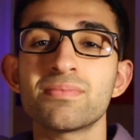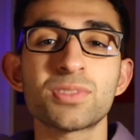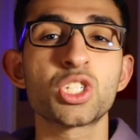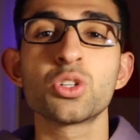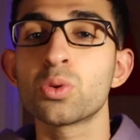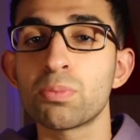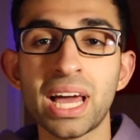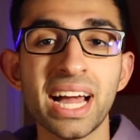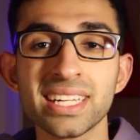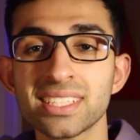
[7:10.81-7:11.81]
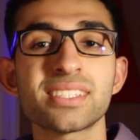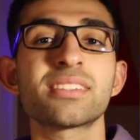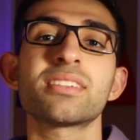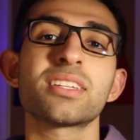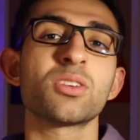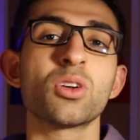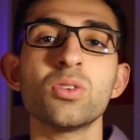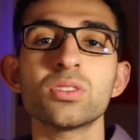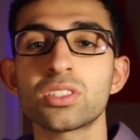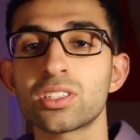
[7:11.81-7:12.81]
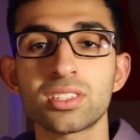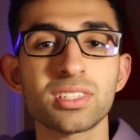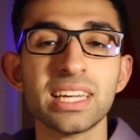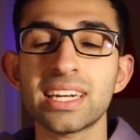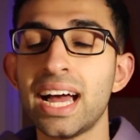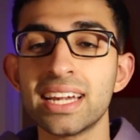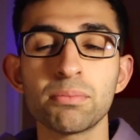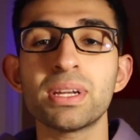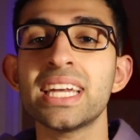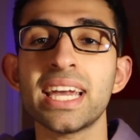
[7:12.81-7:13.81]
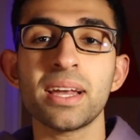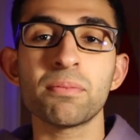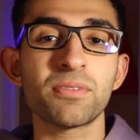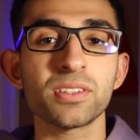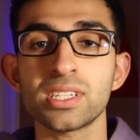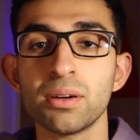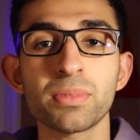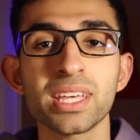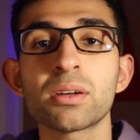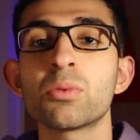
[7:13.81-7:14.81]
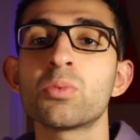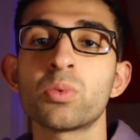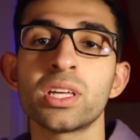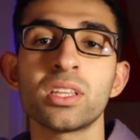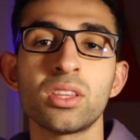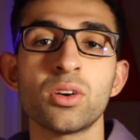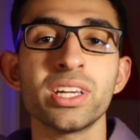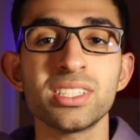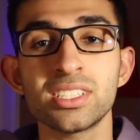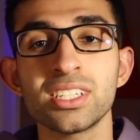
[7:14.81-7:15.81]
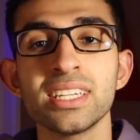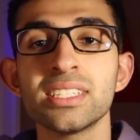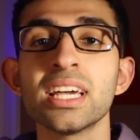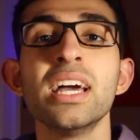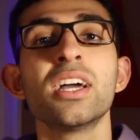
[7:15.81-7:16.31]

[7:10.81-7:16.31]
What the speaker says: shoot blanks, you know, just randomly aim for something with your histories,